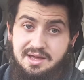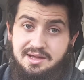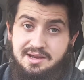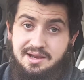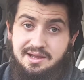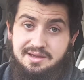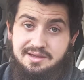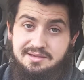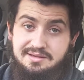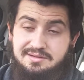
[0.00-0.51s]

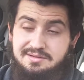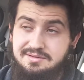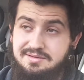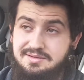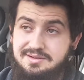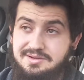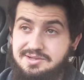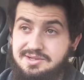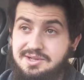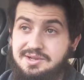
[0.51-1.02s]
Like,
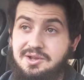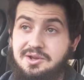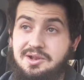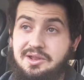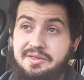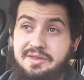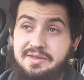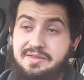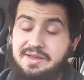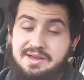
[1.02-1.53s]
you know,
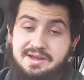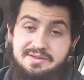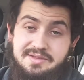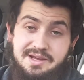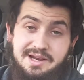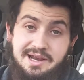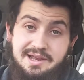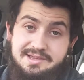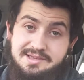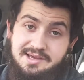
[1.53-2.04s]
the
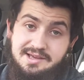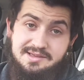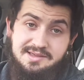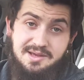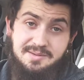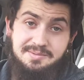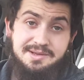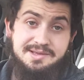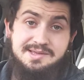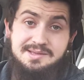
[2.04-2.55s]
classic
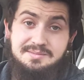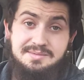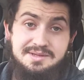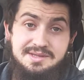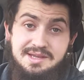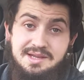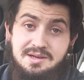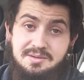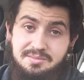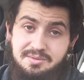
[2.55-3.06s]
example is the
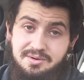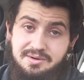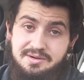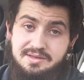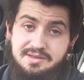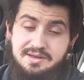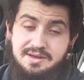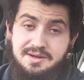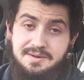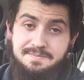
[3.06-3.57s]
Medina
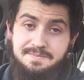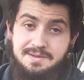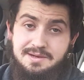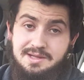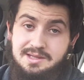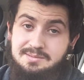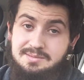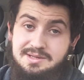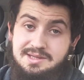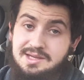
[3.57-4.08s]
books.
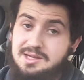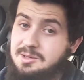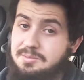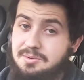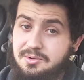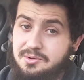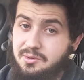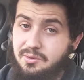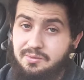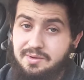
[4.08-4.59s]
And the Medina
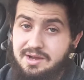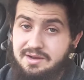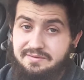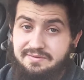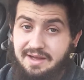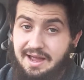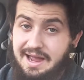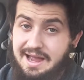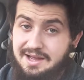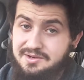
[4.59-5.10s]
books are written
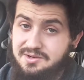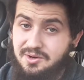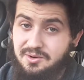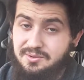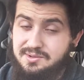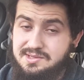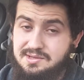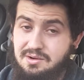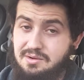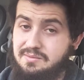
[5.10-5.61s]
for
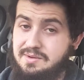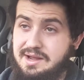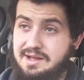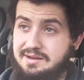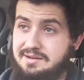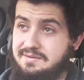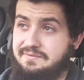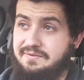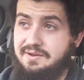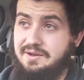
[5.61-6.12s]
adults. They were
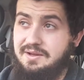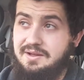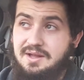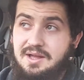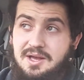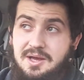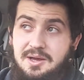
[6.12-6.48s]
written for